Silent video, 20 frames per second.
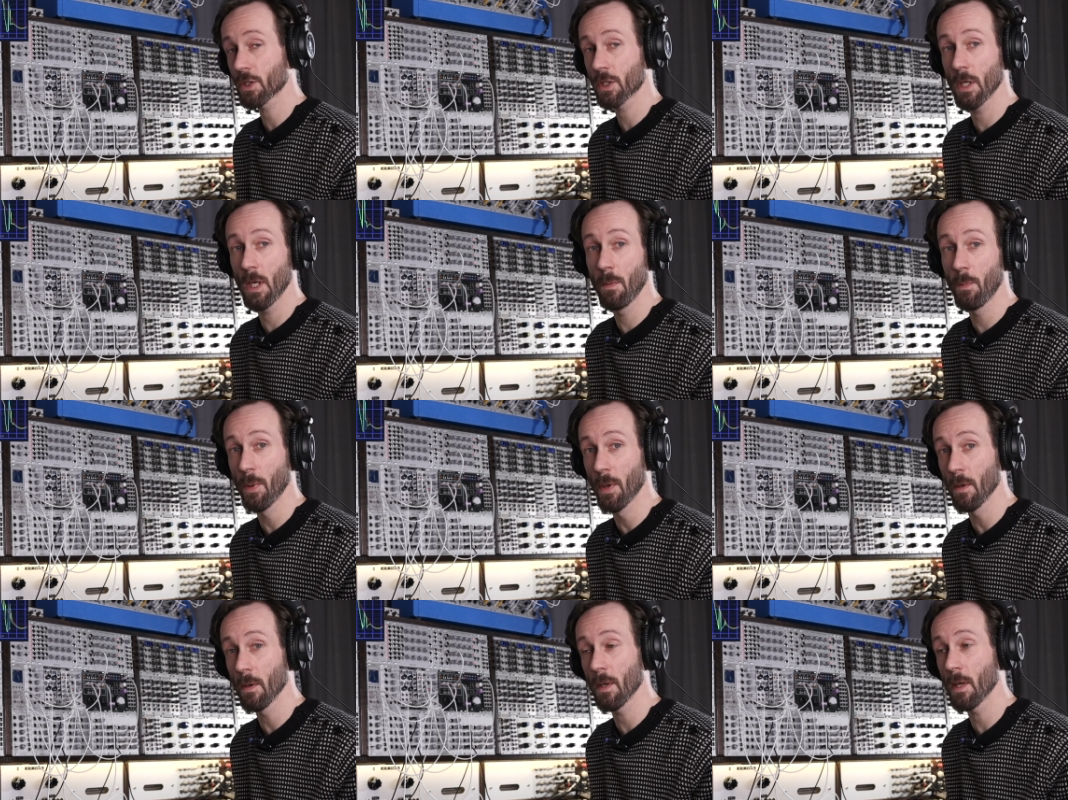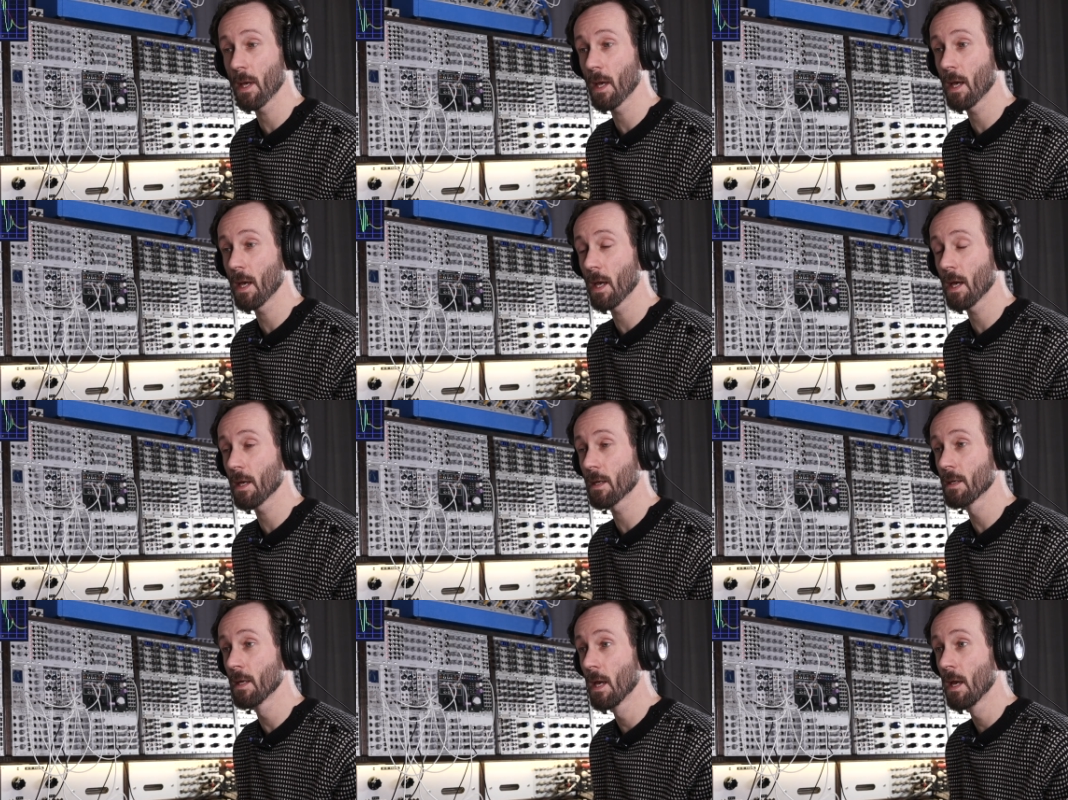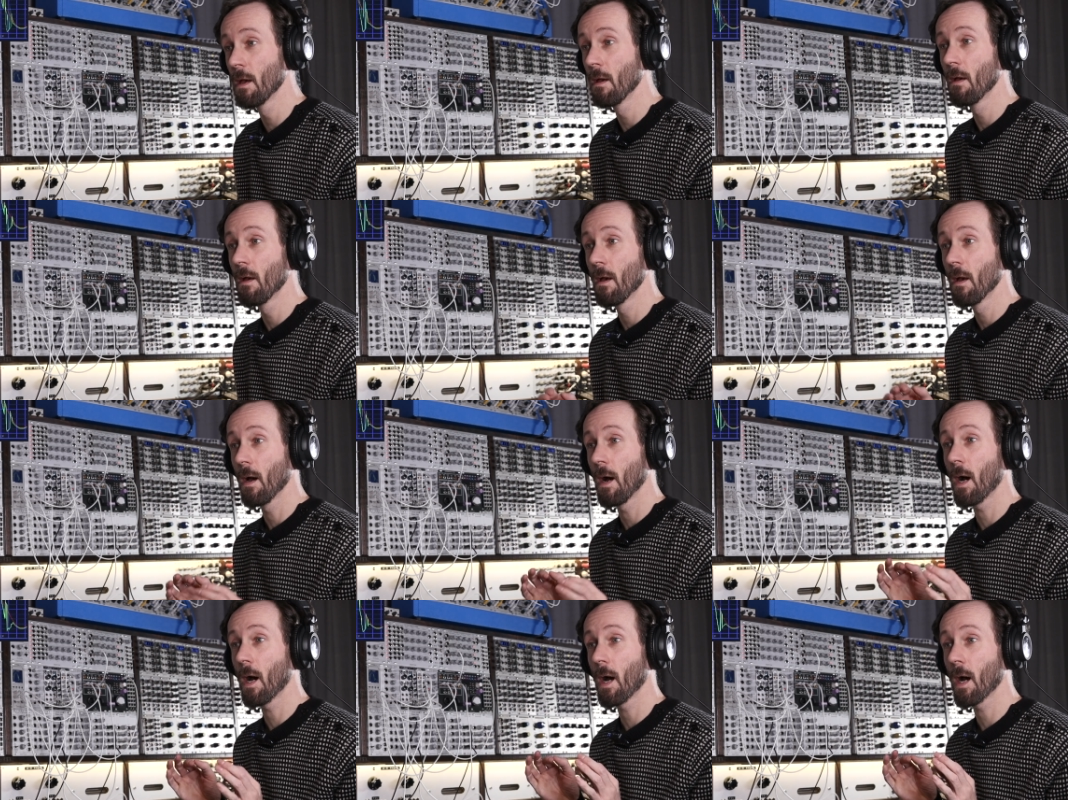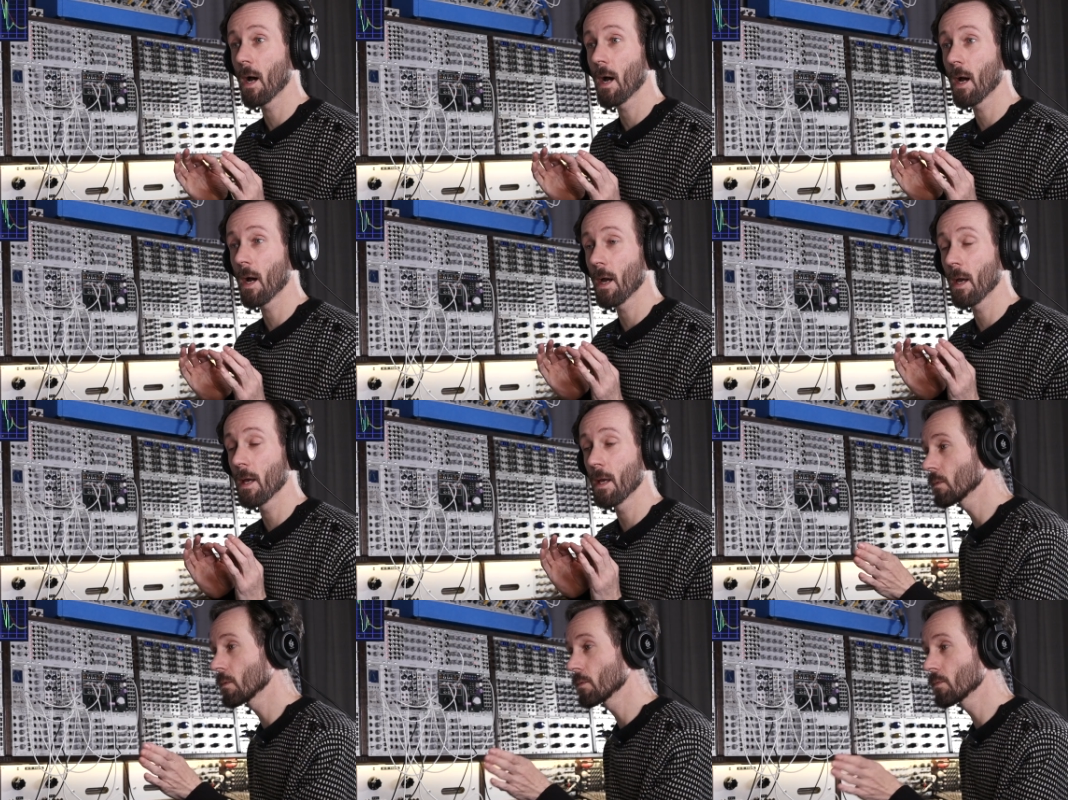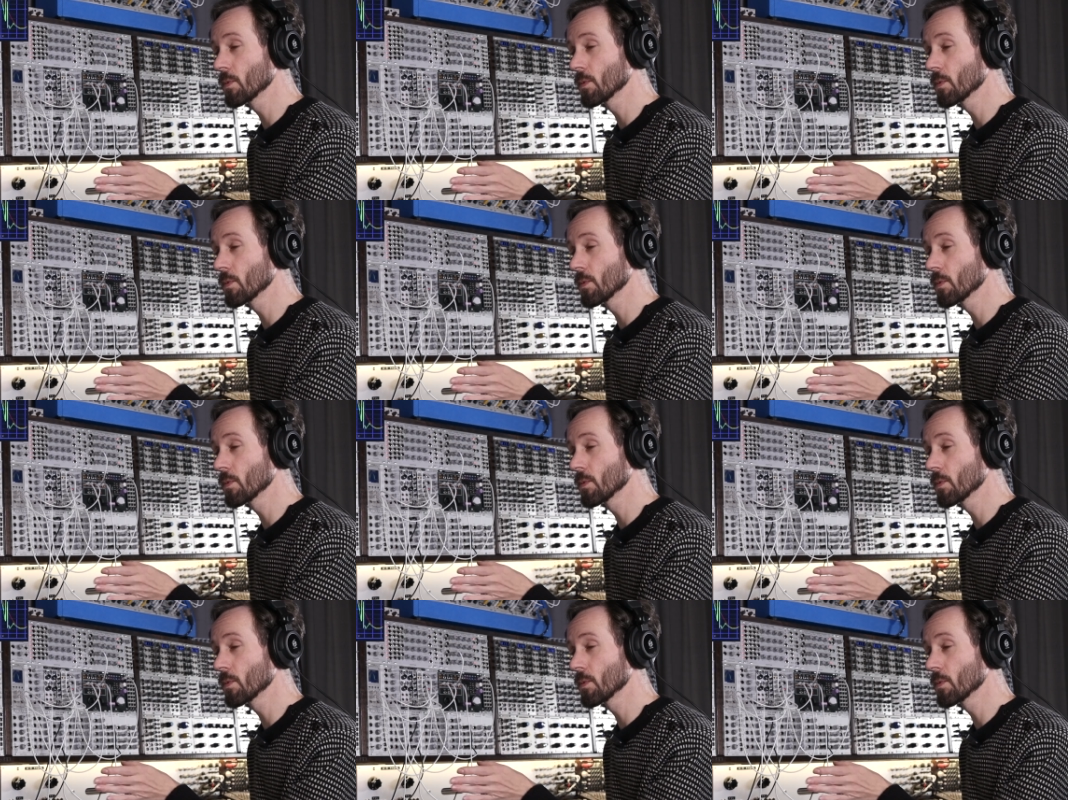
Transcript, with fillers: shaper, and I